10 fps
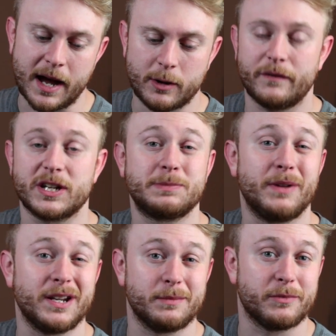I know I've
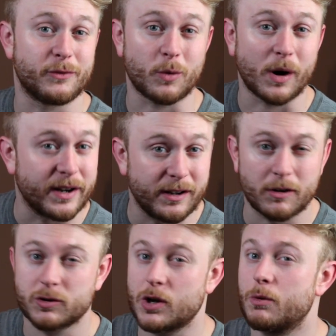explained it before on
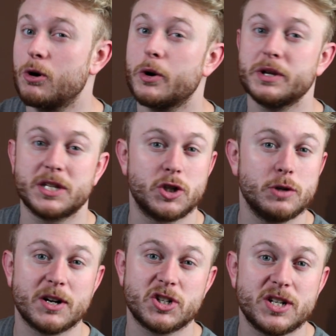here, so I won't go into
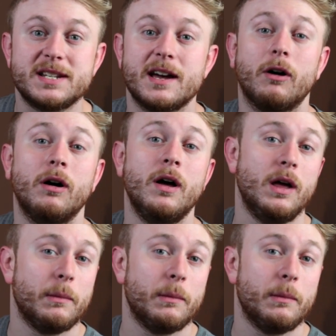too much detail,